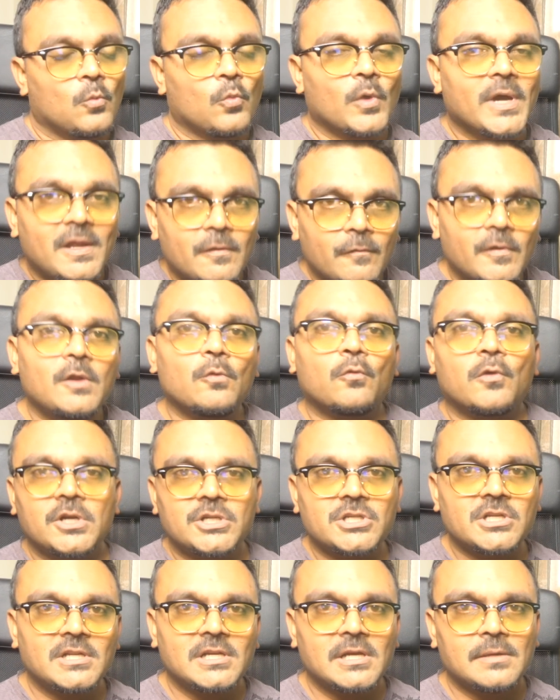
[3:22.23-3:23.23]
When a
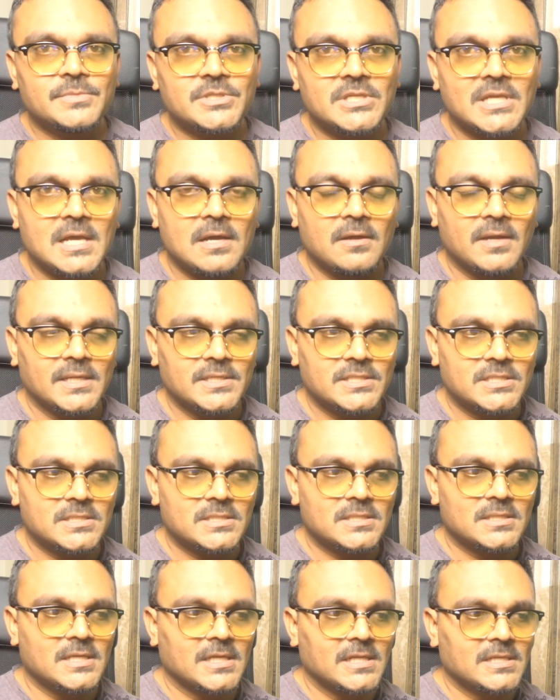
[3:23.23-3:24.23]
version comes out,
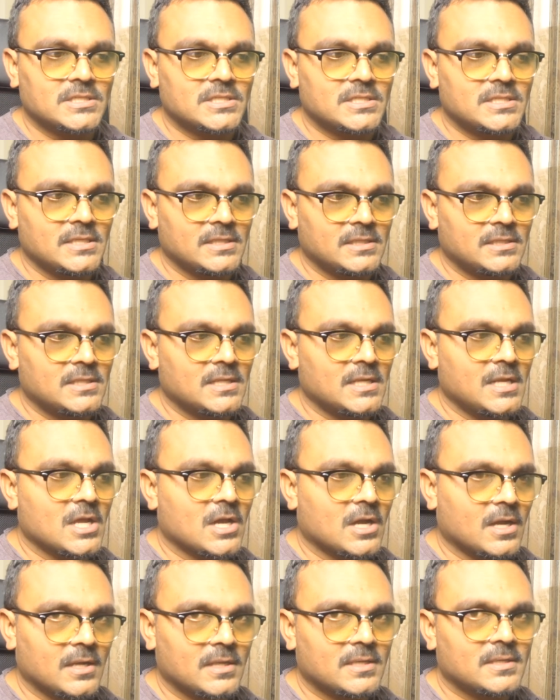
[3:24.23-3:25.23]
it's still
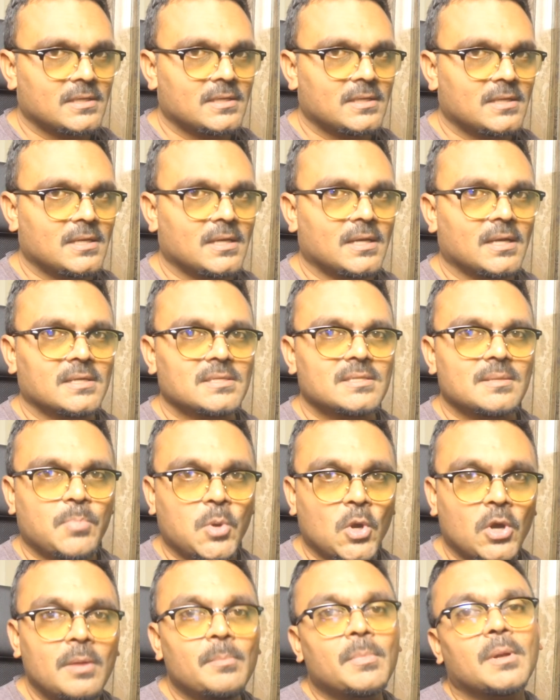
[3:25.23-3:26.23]
not
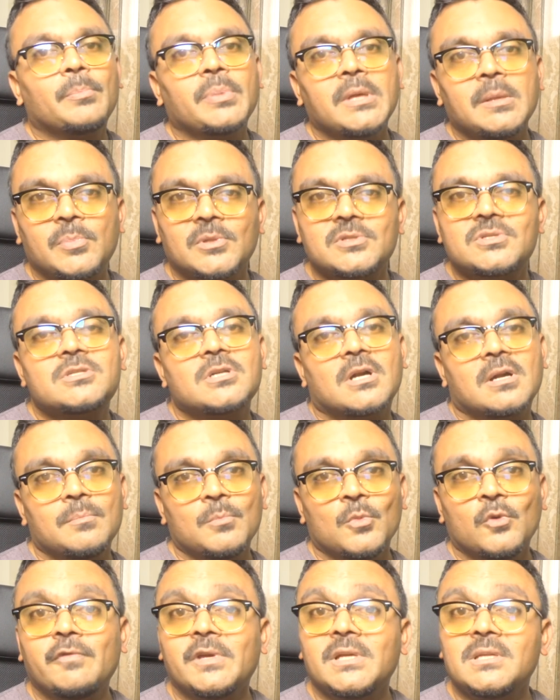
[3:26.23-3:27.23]
supported, but people start
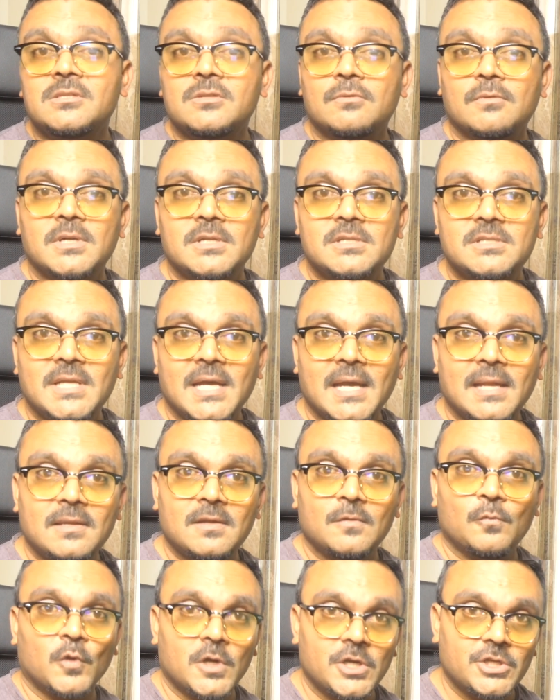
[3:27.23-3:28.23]
moving towards
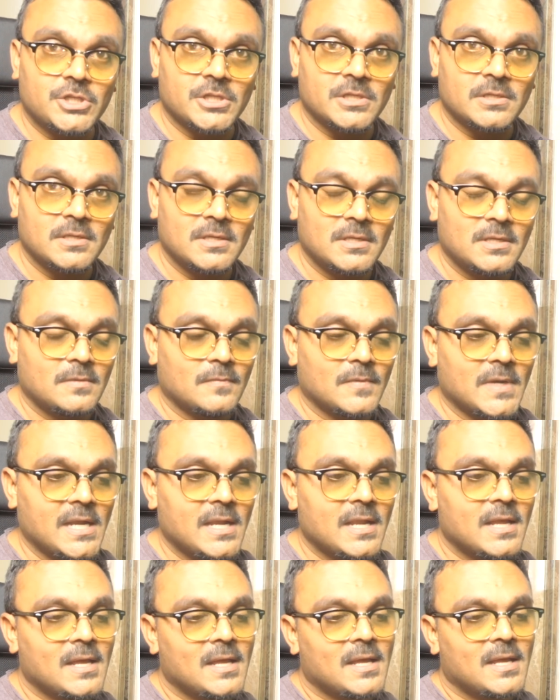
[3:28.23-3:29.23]
that version,
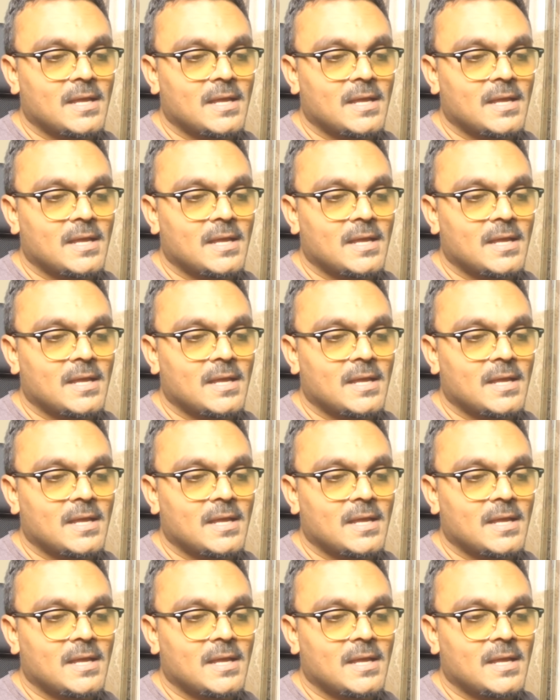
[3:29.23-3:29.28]
right?